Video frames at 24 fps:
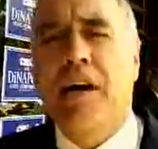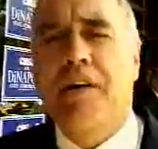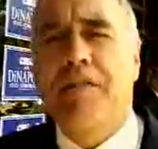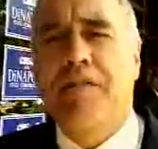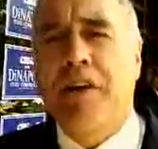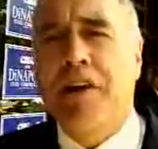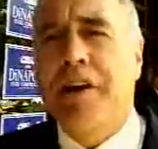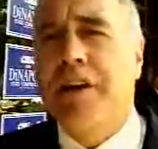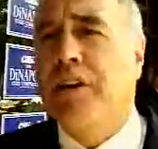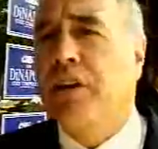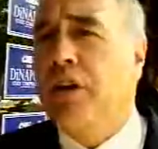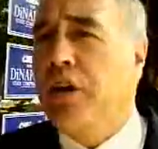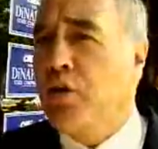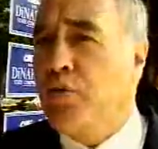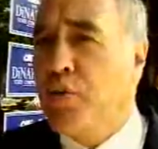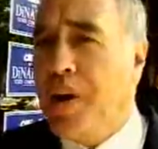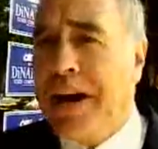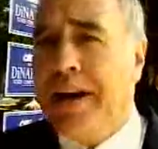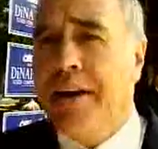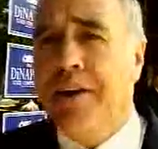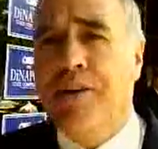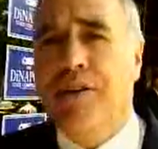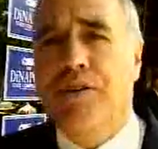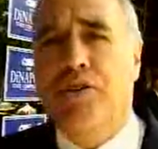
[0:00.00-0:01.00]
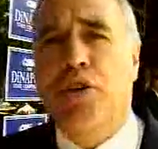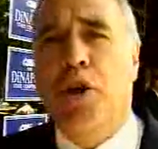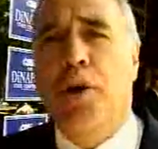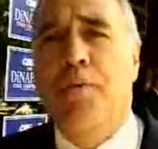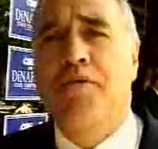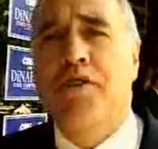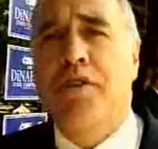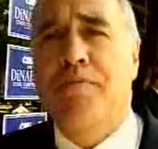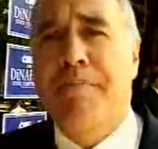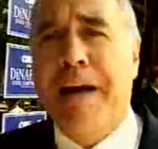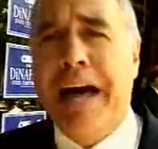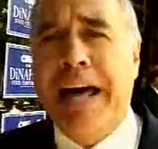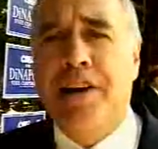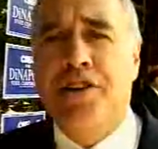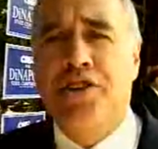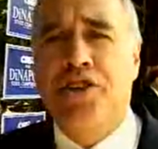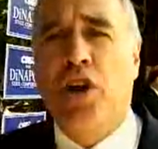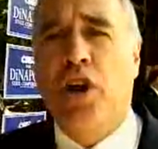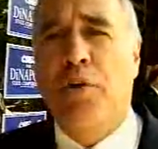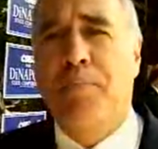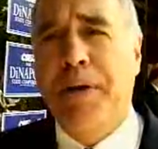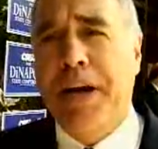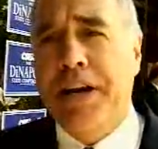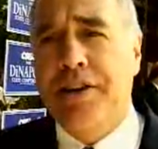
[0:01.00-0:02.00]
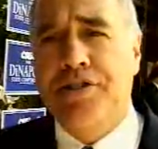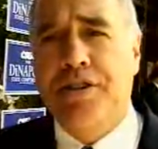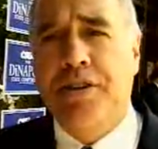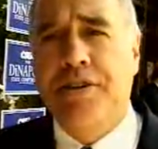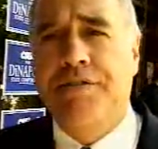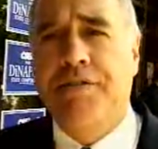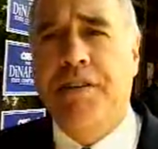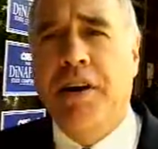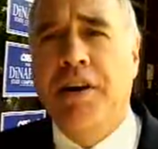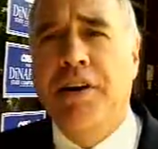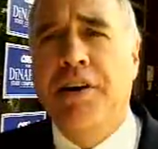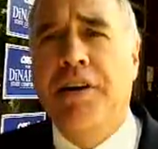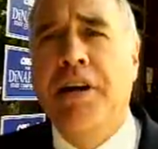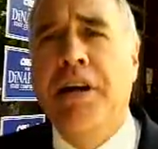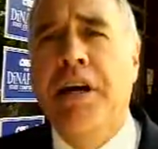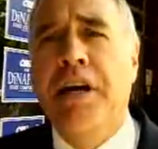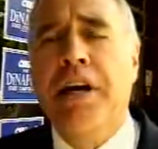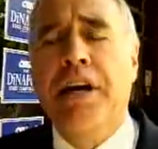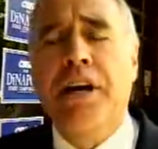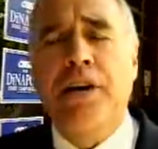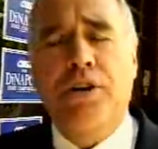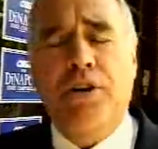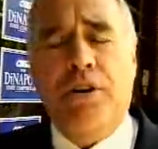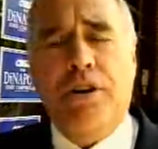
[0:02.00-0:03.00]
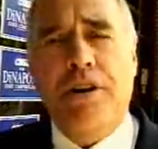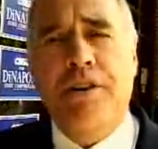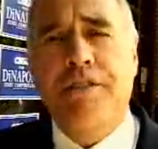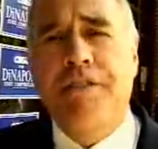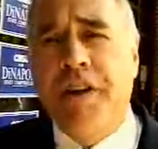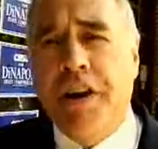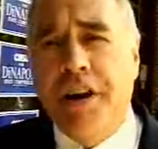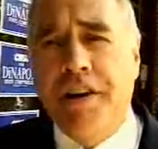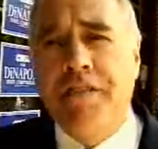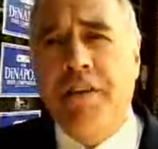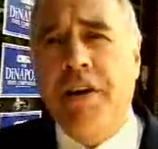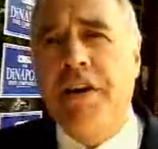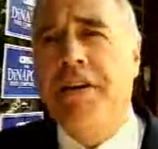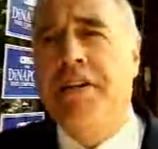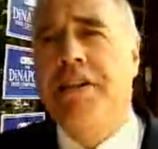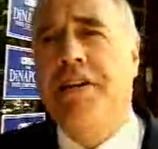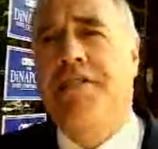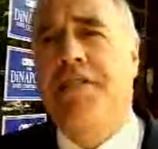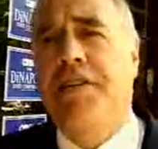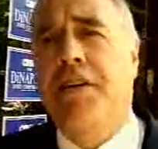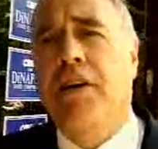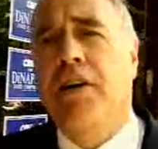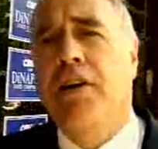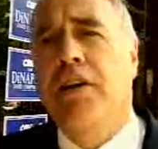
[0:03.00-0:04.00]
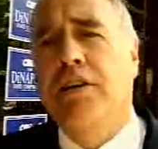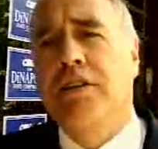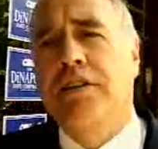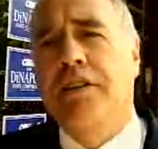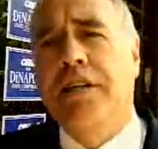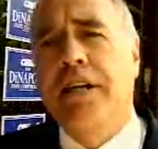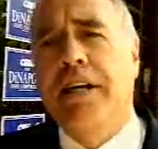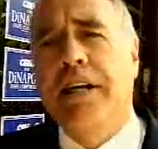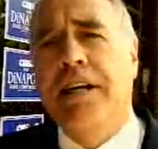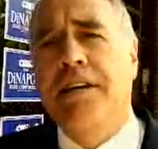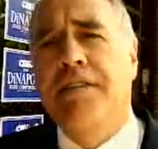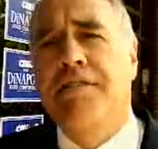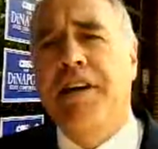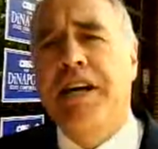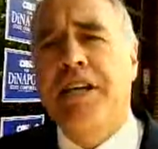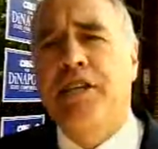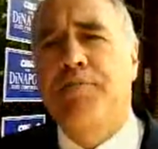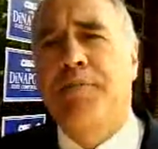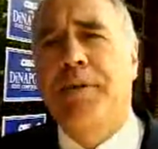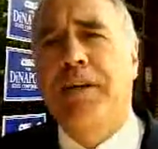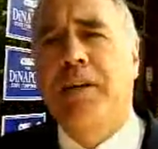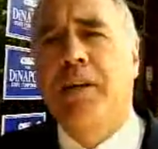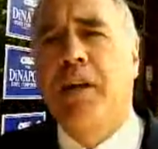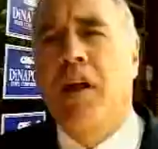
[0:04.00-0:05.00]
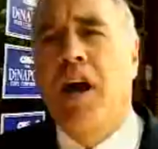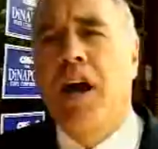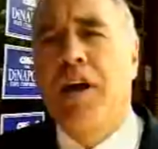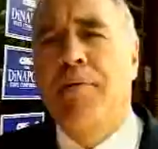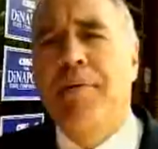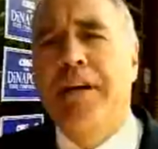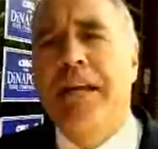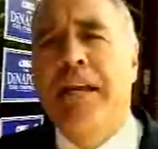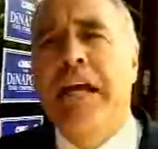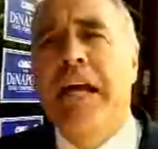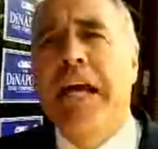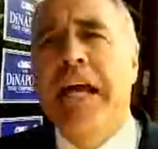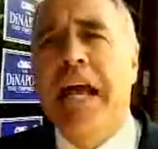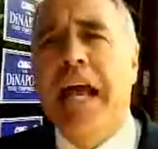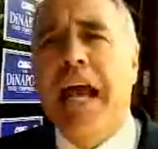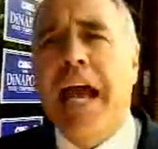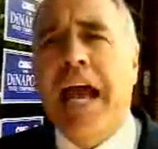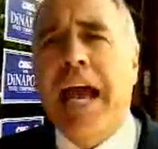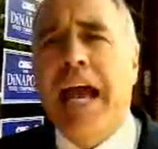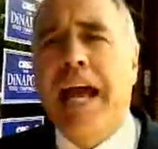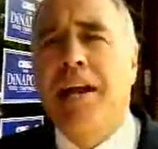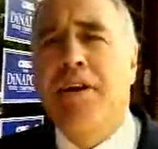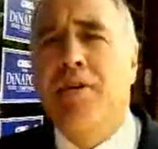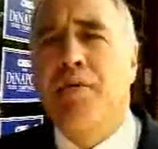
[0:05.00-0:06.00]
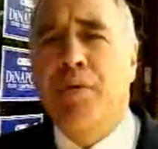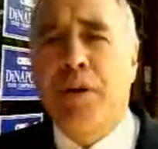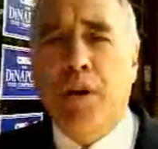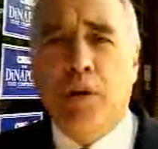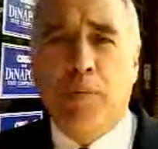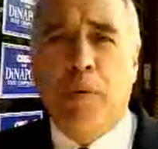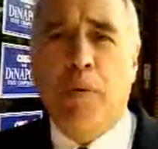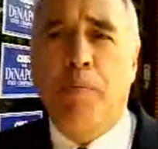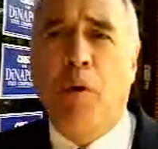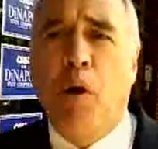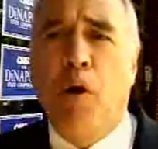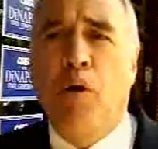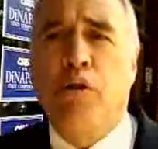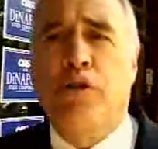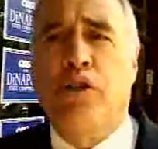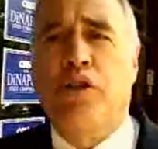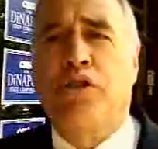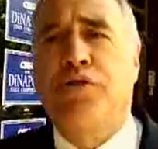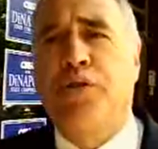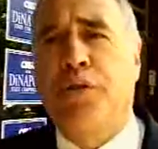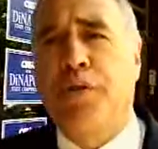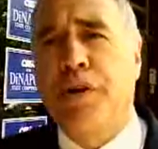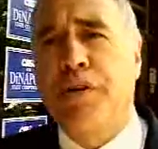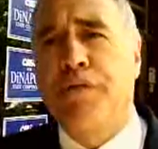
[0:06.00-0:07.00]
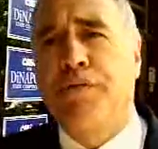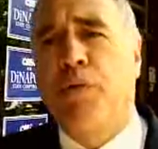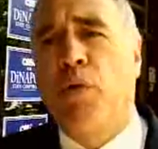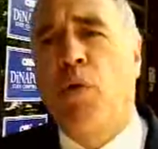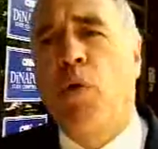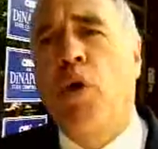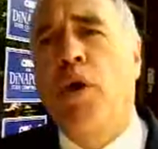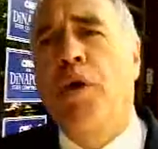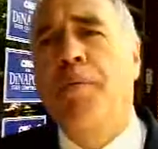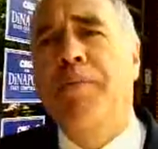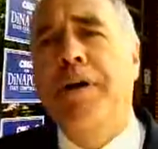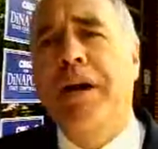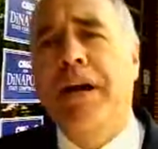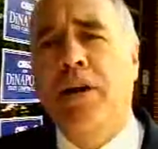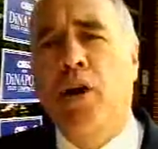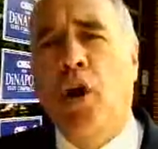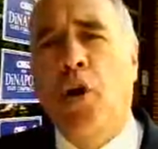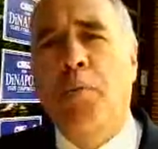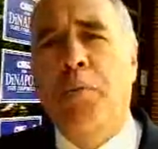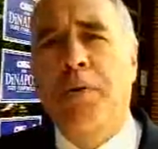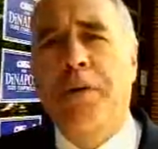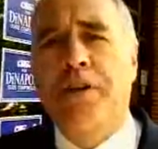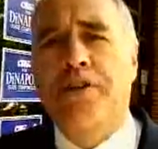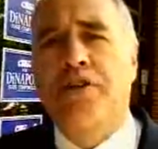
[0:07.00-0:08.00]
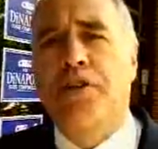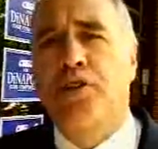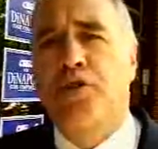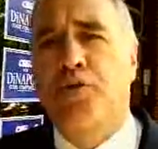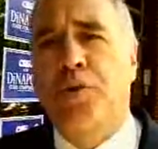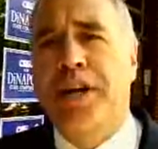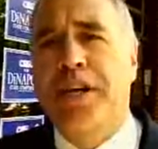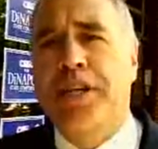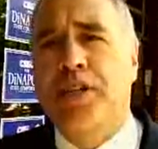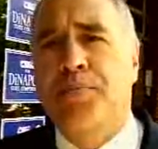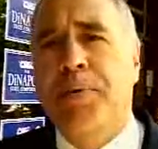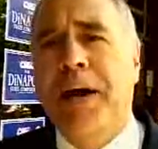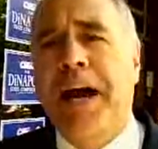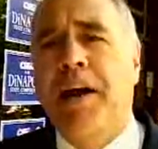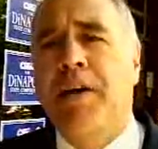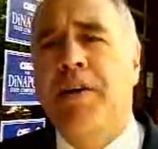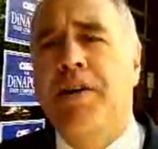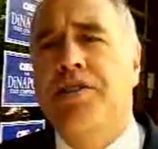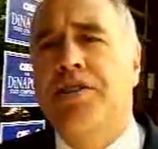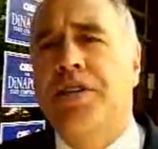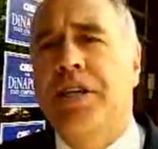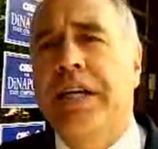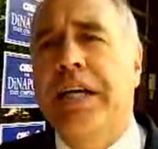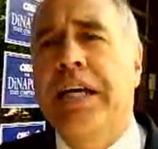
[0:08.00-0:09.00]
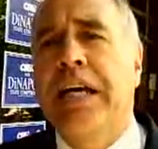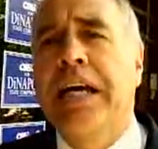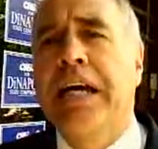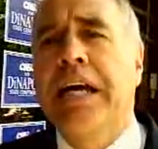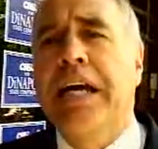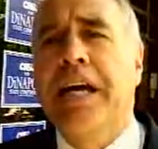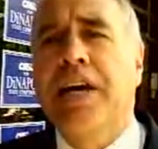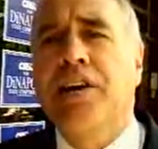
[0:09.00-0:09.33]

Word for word: A very clear record in terms of managing our pension fund during a very, very difficult uh, investment climate, and real proposals for reform and openness and transparency.